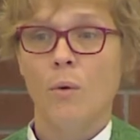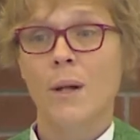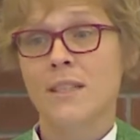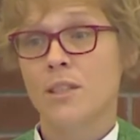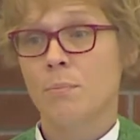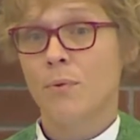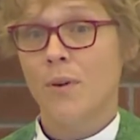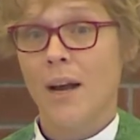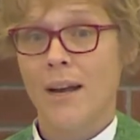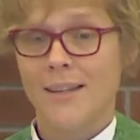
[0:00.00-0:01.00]
Well,
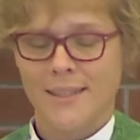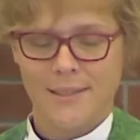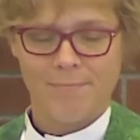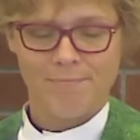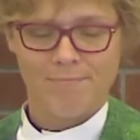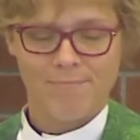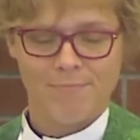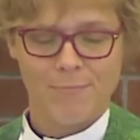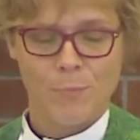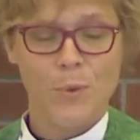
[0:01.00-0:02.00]
surprise,
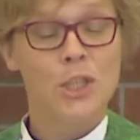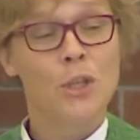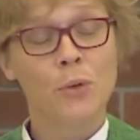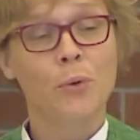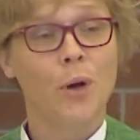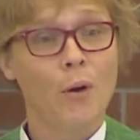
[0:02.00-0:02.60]
we do